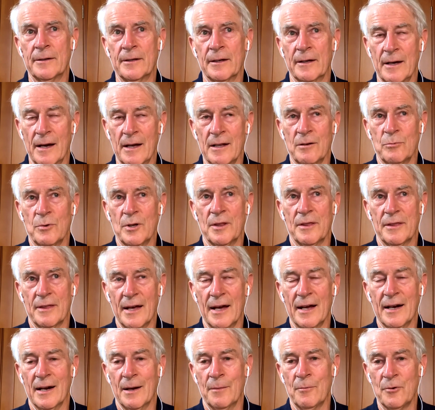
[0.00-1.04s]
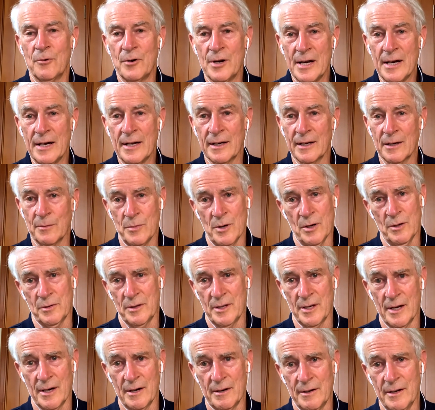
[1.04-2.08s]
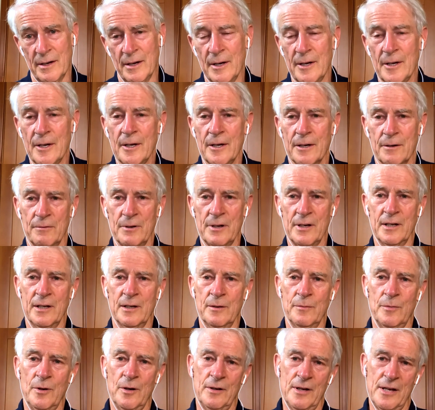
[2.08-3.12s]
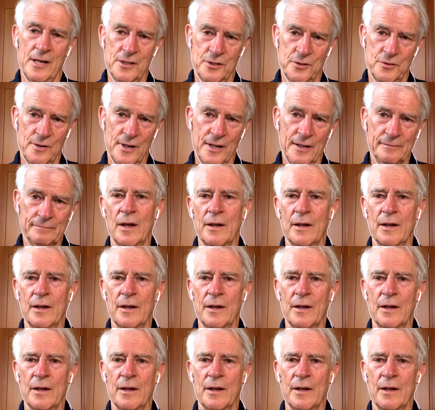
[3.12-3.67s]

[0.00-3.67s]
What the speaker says: Together with that, I'm reading about the area, reading about history.